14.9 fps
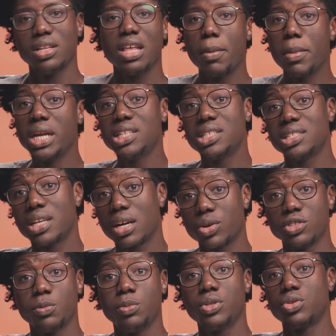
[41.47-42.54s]
There are many things that
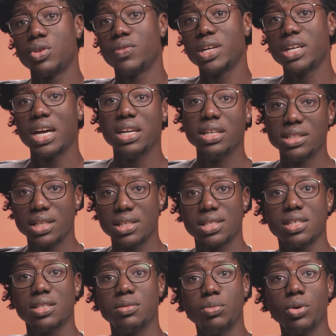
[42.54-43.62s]
contribute to a very high latency,